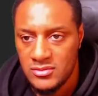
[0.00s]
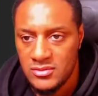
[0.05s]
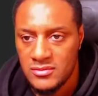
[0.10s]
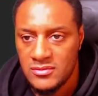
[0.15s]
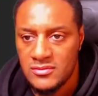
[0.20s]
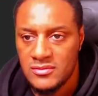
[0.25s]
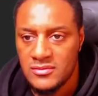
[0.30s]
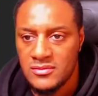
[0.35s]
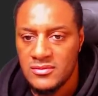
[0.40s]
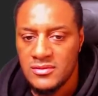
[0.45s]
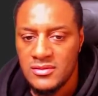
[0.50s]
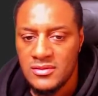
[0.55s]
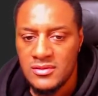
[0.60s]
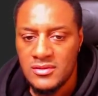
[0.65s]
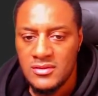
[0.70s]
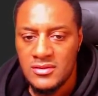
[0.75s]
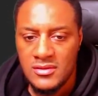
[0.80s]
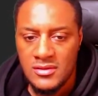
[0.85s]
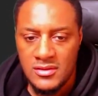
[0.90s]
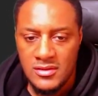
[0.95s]

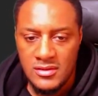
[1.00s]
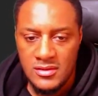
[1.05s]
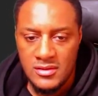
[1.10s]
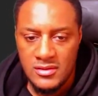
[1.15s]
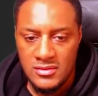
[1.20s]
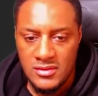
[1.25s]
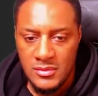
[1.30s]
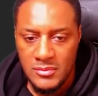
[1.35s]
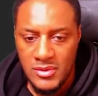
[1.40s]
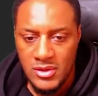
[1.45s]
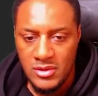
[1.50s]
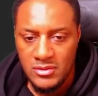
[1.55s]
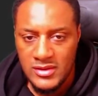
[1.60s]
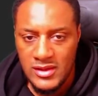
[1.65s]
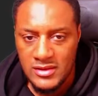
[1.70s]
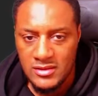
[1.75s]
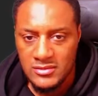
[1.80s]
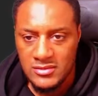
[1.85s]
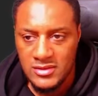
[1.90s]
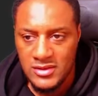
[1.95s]
then we'll go
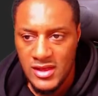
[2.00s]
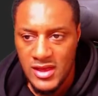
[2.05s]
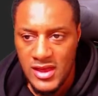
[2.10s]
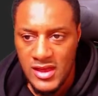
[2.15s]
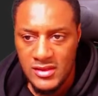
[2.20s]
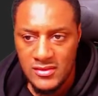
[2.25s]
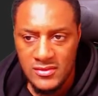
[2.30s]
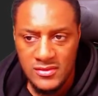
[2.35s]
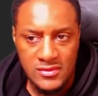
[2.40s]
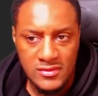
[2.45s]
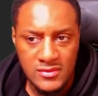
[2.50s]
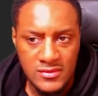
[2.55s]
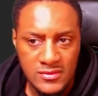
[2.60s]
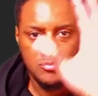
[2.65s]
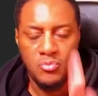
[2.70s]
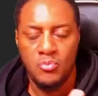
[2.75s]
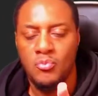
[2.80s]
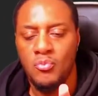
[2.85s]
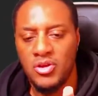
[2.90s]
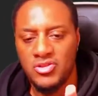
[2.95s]
download again.
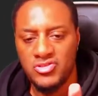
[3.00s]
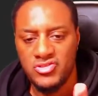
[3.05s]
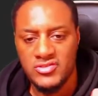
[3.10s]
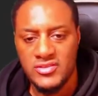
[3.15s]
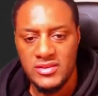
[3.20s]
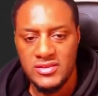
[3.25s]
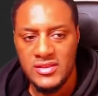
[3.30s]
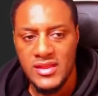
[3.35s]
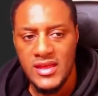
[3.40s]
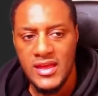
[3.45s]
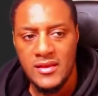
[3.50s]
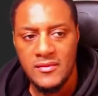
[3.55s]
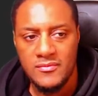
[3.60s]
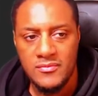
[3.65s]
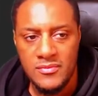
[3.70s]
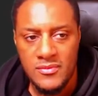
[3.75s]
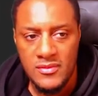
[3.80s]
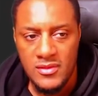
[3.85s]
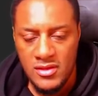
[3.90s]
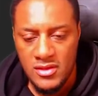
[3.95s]
Once you've done that,
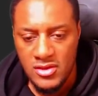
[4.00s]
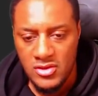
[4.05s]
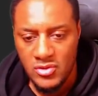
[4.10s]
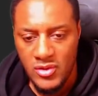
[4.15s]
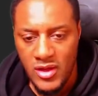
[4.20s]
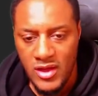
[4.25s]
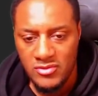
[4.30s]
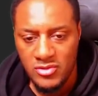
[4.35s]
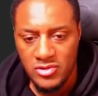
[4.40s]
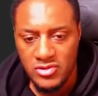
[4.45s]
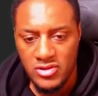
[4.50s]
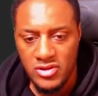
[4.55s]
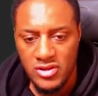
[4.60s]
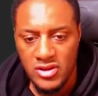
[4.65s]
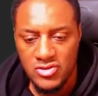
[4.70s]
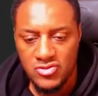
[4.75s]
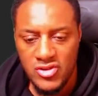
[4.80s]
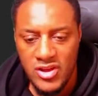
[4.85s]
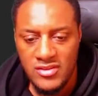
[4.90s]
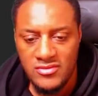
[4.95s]
you'll have it on your
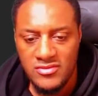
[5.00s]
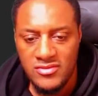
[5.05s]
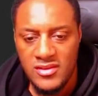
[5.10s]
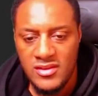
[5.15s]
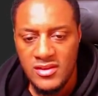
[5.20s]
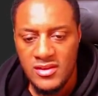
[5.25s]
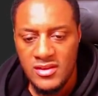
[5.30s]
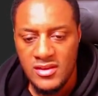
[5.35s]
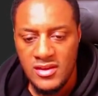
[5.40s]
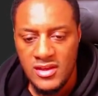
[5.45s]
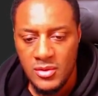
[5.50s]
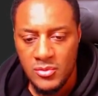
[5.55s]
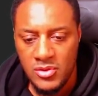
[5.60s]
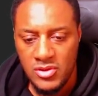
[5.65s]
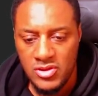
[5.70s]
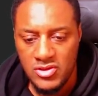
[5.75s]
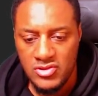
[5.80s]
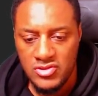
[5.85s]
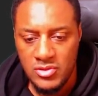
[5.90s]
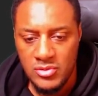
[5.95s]
hard drive. What
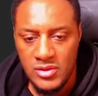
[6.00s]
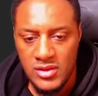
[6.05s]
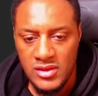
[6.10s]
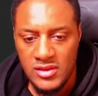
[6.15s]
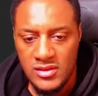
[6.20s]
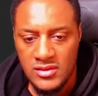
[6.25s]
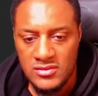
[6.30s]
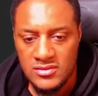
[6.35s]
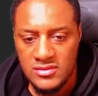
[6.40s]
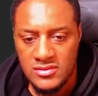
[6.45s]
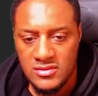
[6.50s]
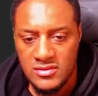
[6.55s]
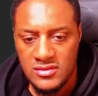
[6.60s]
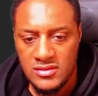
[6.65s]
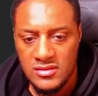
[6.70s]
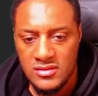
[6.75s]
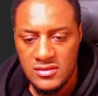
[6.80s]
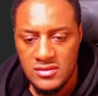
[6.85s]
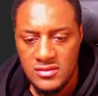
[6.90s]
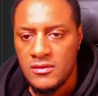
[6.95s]
you do is
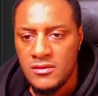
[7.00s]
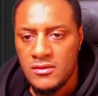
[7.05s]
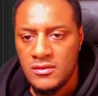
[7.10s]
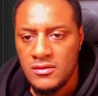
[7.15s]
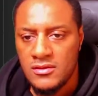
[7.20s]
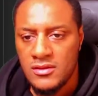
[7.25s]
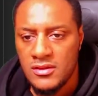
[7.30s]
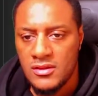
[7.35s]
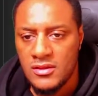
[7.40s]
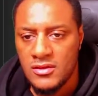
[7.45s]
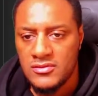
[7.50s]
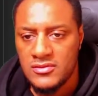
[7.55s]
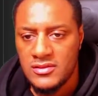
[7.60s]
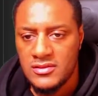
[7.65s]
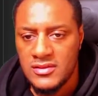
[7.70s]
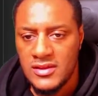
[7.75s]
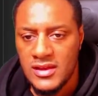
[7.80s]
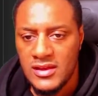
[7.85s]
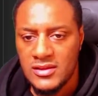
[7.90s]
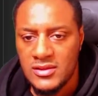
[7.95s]
you go into your
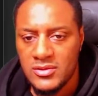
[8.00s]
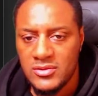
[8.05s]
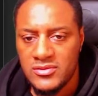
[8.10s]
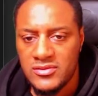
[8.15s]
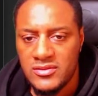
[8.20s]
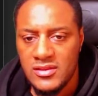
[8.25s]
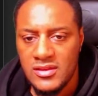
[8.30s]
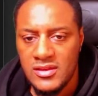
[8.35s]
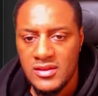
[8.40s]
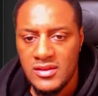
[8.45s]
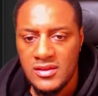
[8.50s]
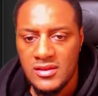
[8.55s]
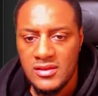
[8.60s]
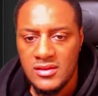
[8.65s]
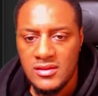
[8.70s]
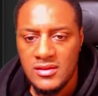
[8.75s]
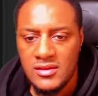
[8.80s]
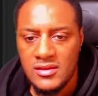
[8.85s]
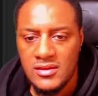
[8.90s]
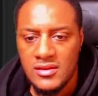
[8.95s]
downloads here,
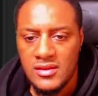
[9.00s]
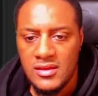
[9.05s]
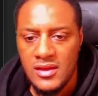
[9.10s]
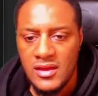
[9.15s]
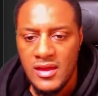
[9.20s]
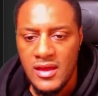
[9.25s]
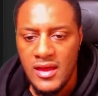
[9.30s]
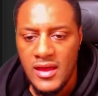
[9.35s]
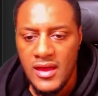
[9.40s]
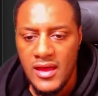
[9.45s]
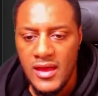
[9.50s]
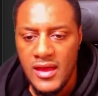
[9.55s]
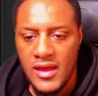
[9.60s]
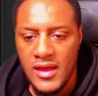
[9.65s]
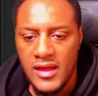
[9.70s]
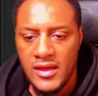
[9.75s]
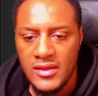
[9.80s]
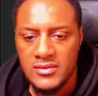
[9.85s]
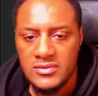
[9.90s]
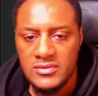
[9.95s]

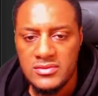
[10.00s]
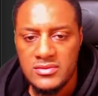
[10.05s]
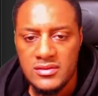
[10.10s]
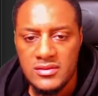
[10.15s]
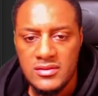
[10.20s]
and